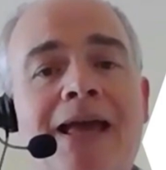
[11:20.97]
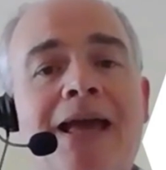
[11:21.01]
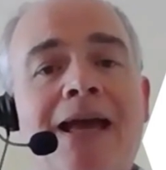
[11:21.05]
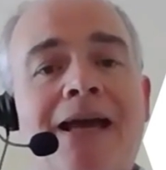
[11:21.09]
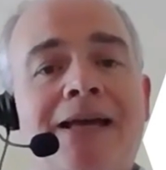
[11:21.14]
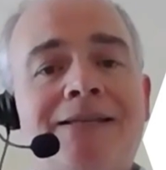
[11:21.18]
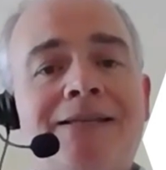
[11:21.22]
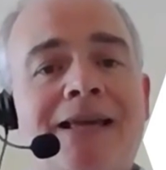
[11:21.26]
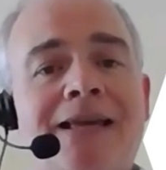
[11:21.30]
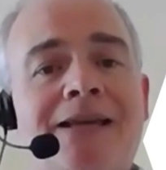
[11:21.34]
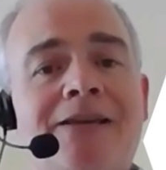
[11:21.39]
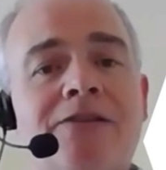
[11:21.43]

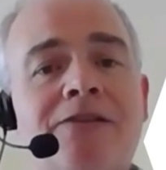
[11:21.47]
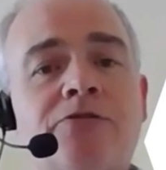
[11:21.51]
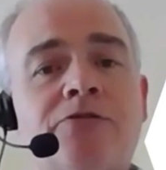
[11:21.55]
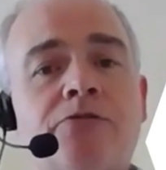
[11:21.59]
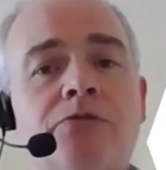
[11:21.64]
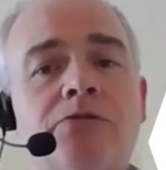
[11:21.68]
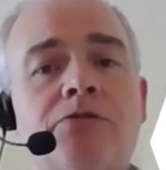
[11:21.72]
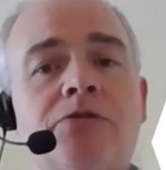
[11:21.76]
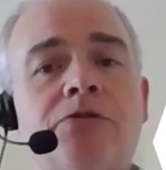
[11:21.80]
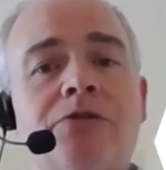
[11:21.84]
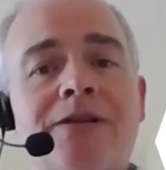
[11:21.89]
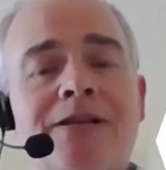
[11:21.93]
and taken
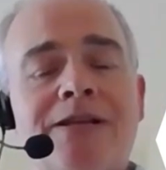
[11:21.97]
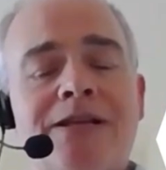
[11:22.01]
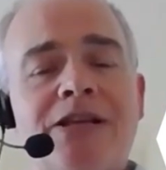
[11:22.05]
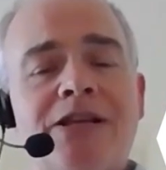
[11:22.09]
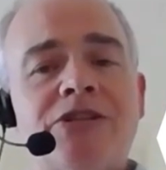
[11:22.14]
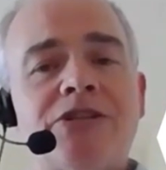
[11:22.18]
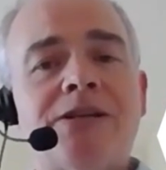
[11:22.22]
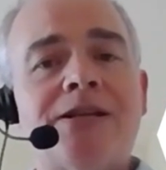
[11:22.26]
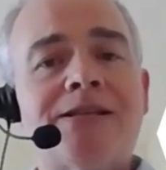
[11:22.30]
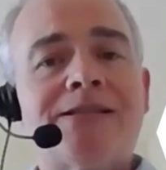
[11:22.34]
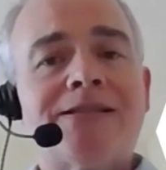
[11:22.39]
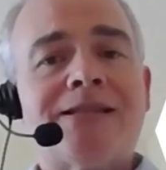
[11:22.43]
through their
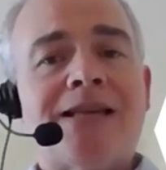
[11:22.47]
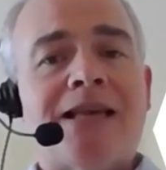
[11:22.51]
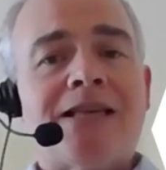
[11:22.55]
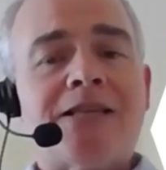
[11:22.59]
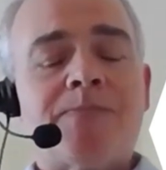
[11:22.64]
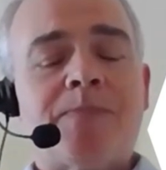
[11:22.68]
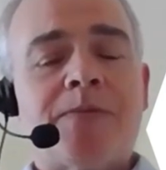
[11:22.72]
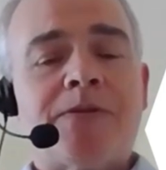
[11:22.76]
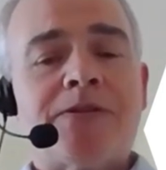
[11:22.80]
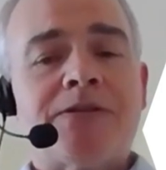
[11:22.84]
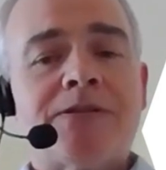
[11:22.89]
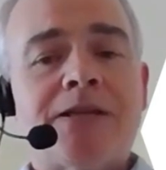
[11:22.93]
initial
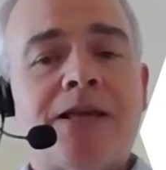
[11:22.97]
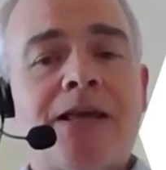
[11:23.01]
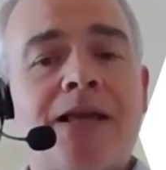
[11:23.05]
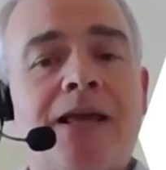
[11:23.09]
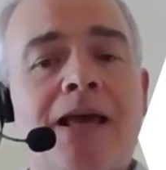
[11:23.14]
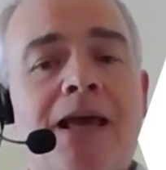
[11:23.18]
assessment